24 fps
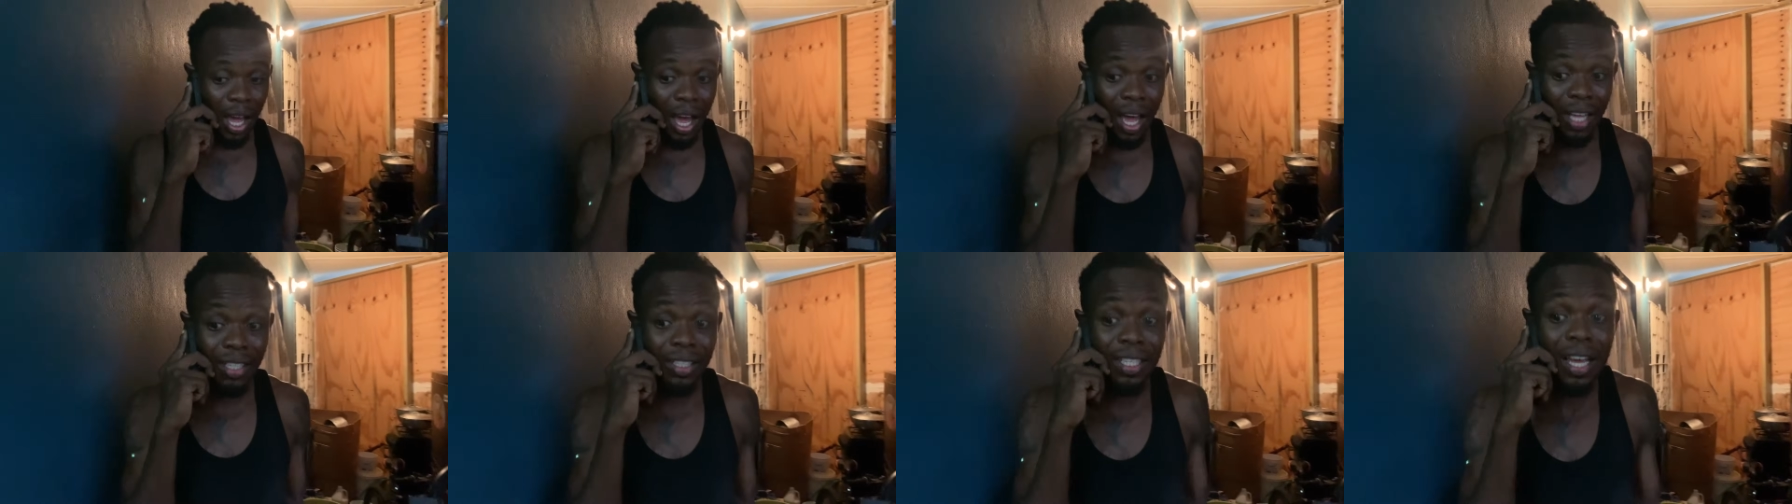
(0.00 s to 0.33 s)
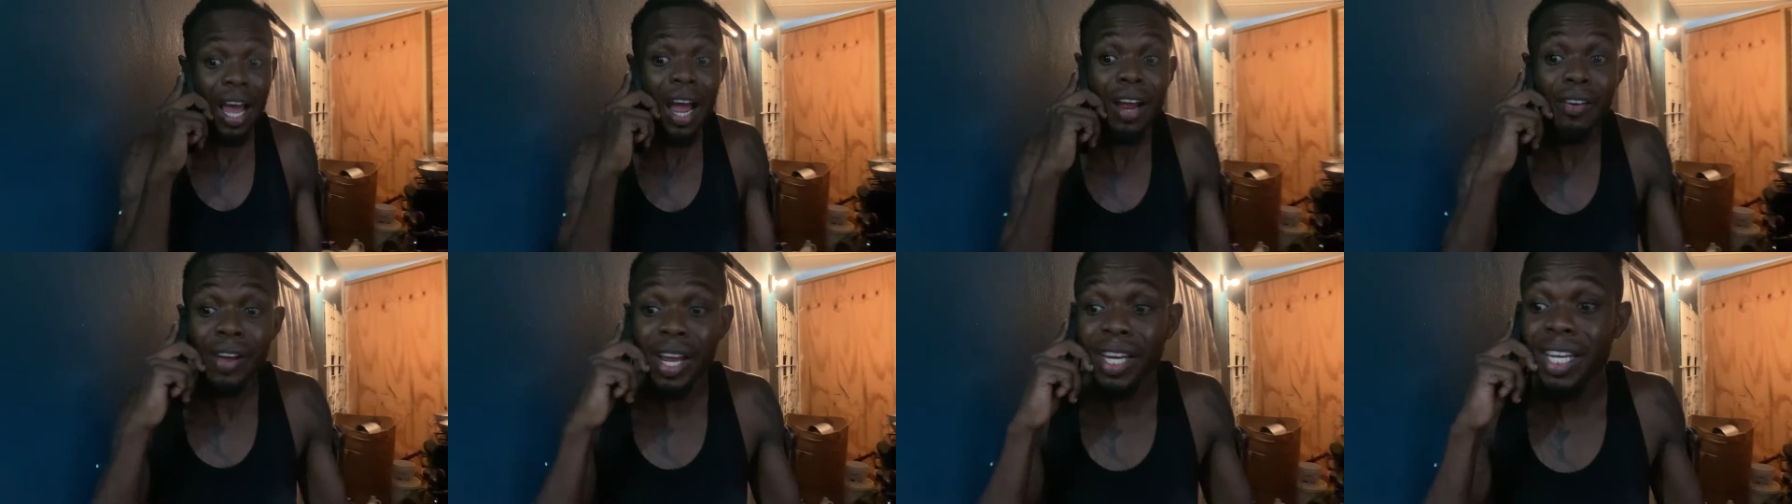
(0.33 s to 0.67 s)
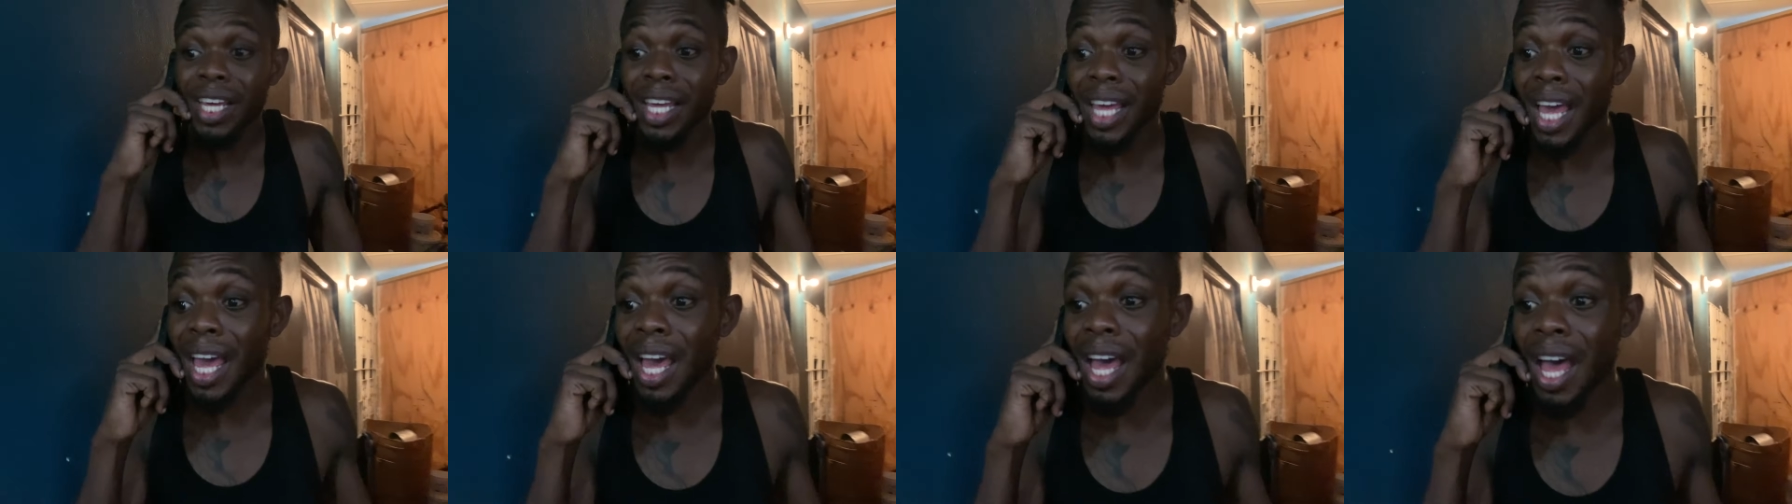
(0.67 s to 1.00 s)
a Tara
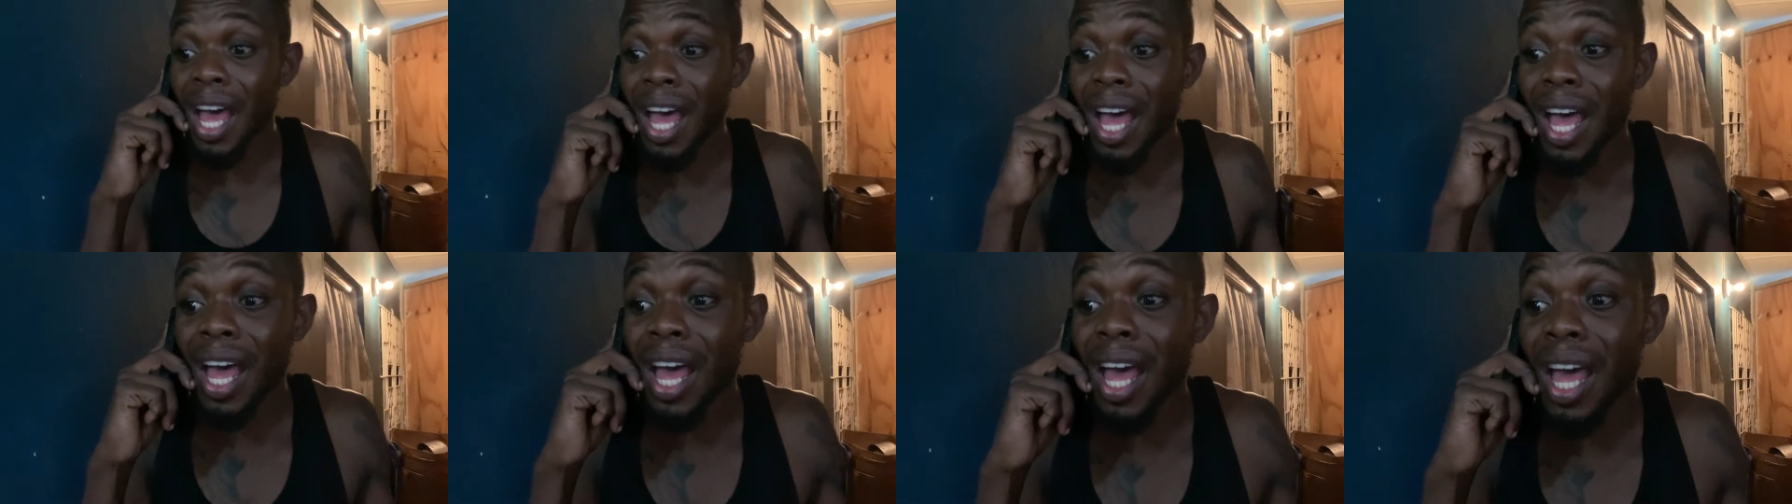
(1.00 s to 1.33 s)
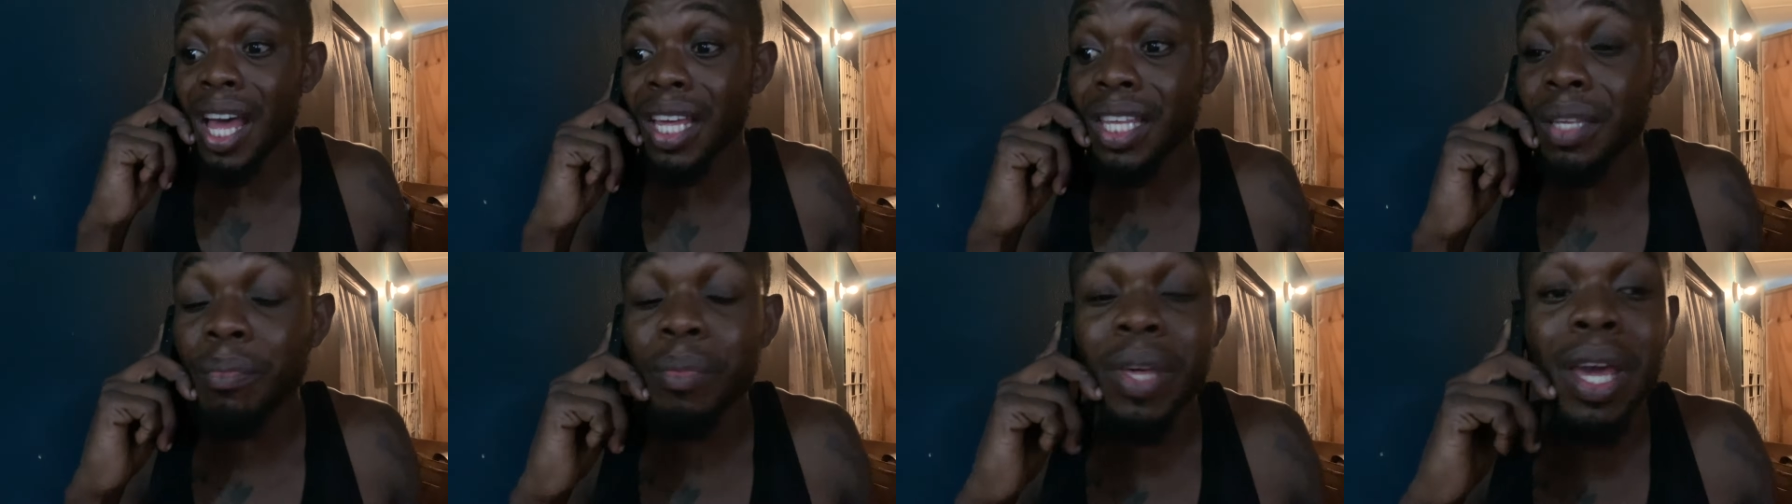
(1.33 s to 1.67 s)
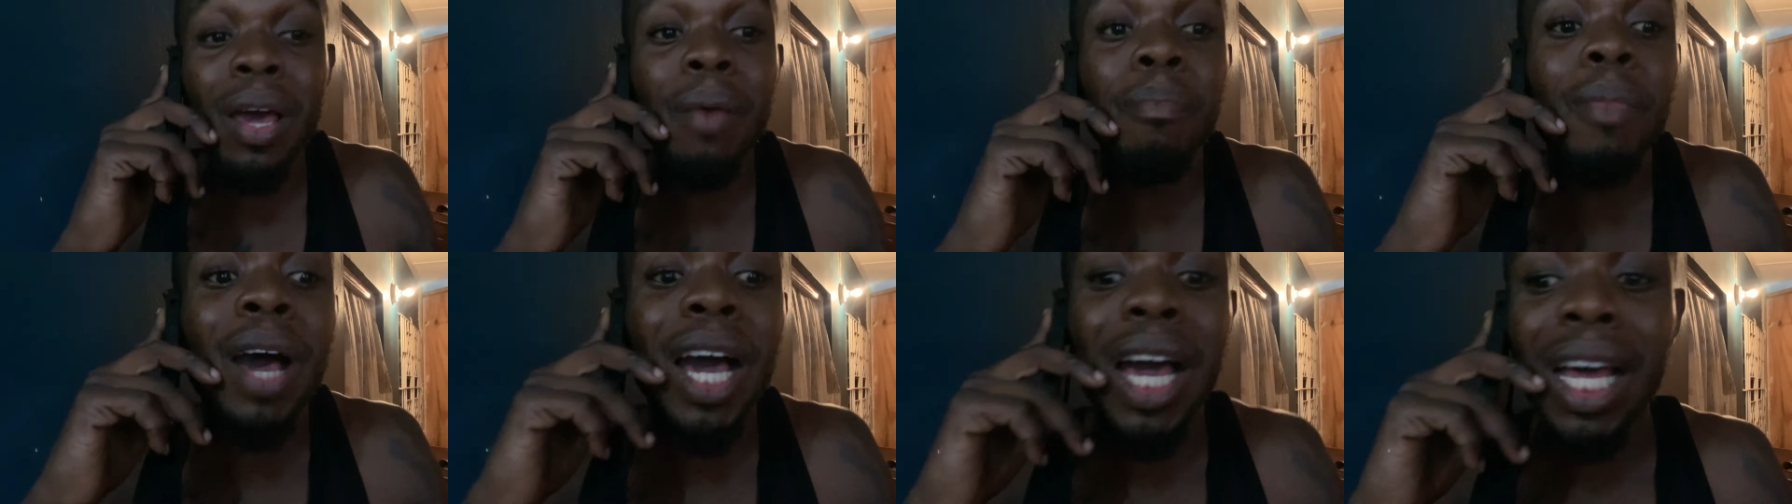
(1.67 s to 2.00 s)
there, I give me
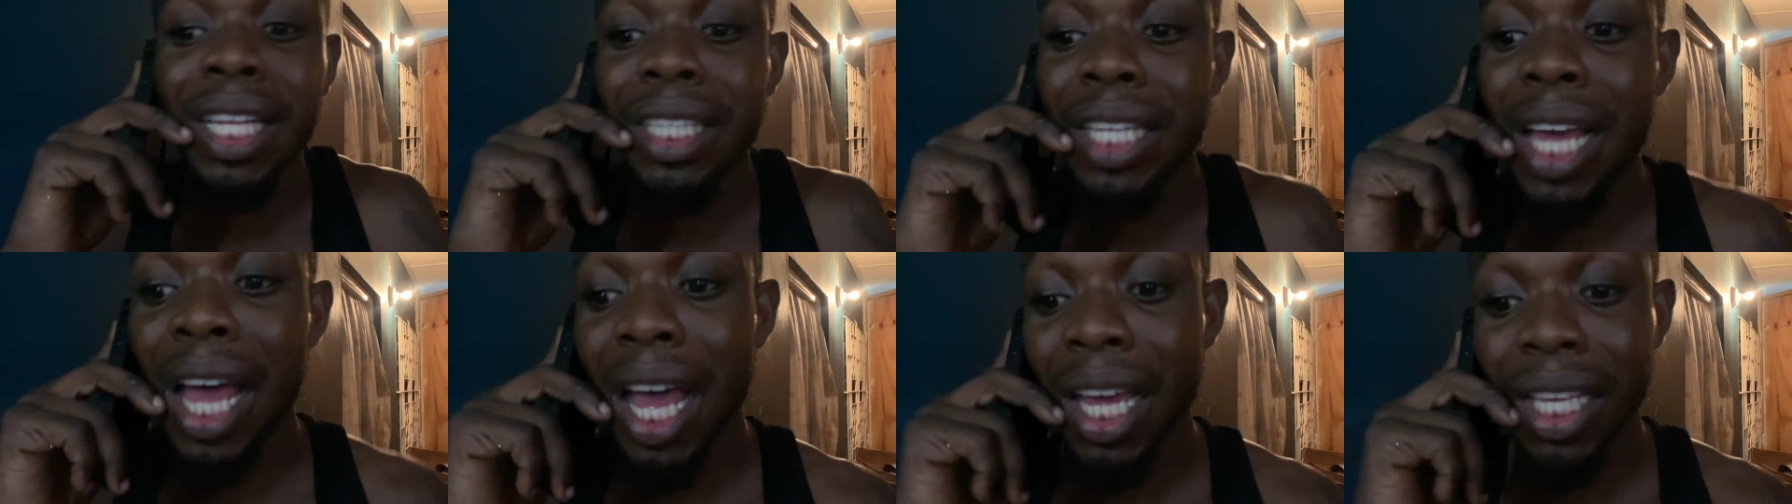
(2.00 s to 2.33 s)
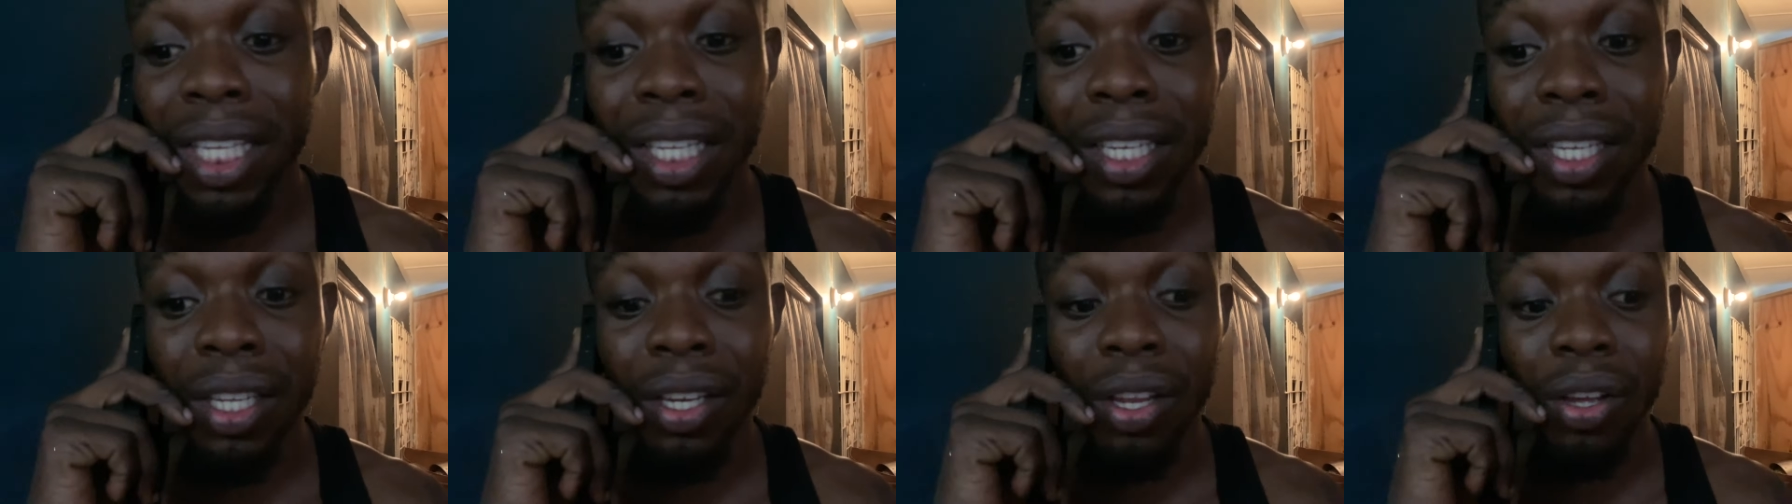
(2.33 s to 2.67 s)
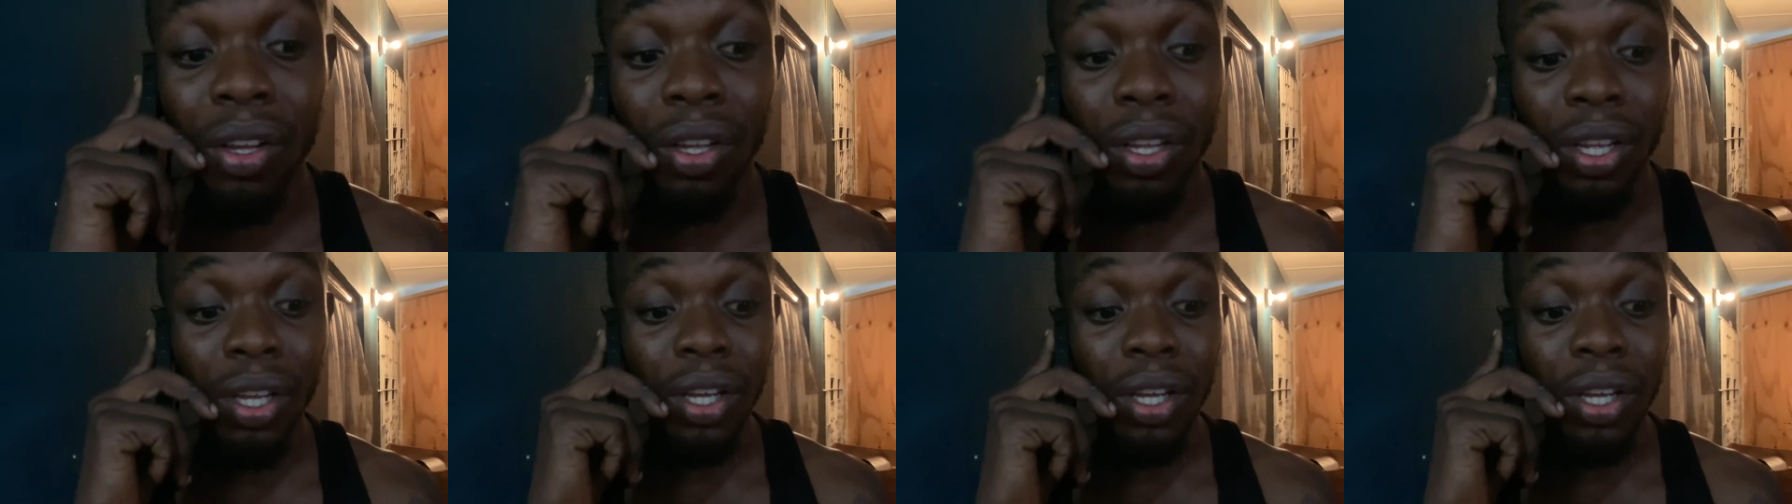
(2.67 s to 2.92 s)
a bag of talking, you know.